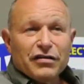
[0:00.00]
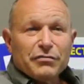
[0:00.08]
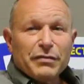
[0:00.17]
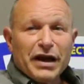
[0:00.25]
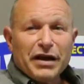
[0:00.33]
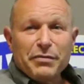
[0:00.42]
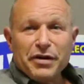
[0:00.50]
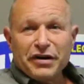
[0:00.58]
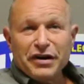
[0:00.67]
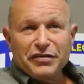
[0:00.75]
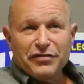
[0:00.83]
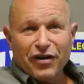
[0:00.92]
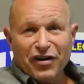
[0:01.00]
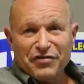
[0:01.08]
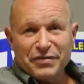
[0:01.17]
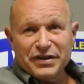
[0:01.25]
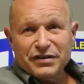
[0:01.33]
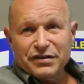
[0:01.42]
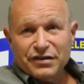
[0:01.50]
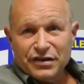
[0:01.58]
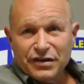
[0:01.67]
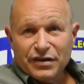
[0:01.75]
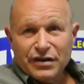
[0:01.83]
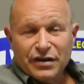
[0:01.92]
my community involvement.
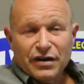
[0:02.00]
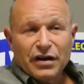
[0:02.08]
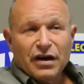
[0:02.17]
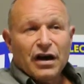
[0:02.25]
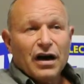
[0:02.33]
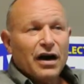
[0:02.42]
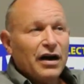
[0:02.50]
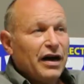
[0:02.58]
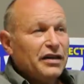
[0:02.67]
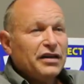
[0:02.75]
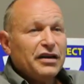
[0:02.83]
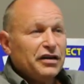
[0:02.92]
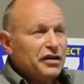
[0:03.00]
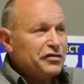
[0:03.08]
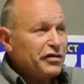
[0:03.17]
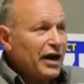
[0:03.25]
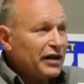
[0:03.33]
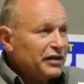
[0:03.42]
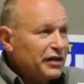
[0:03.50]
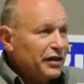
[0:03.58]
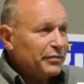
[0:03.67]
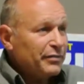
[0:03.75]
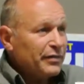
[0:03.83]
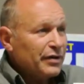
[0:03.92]
I think it attracted
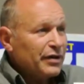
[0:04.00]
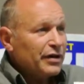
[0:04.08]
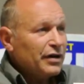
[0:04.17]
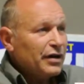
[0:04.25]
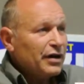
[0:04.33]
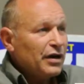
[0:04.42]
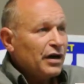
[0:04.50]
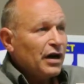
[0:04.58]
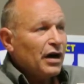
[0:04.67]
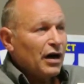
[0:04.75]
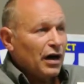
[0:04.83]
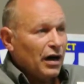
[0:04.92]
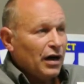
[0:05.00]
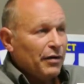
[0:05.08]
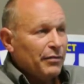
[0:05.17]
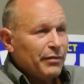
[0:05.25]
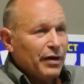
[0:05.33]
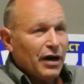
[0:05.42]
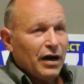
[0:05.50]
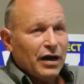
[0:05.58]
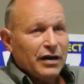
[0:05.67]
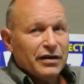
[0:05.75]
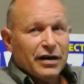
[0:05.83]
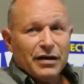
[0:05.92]
him.
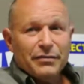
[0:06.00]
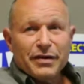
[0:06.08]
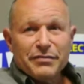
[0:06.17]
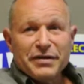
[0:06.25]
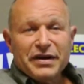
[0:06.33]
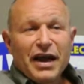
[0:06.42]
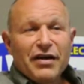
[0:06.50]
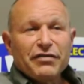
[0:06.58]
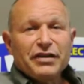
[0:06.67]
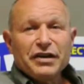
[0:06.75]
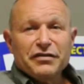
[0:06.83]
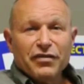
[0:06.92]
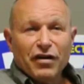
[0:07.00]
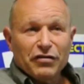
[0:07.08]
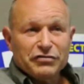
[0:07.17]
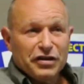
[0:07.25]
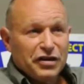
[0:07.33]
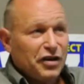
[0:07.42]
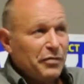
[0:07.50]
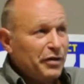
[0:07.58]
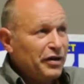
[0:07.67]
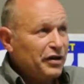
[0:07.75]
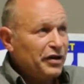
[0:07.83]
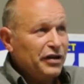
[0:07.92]
I've been heavily involved in the
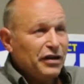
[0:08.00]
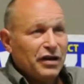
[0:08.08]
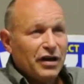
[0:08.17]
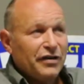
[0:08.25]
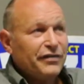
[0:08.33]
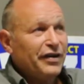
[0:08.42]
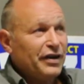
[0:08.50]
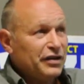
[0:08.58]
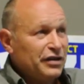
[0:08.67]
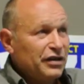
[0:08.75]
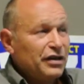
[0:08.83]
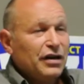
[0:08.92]
community. I fund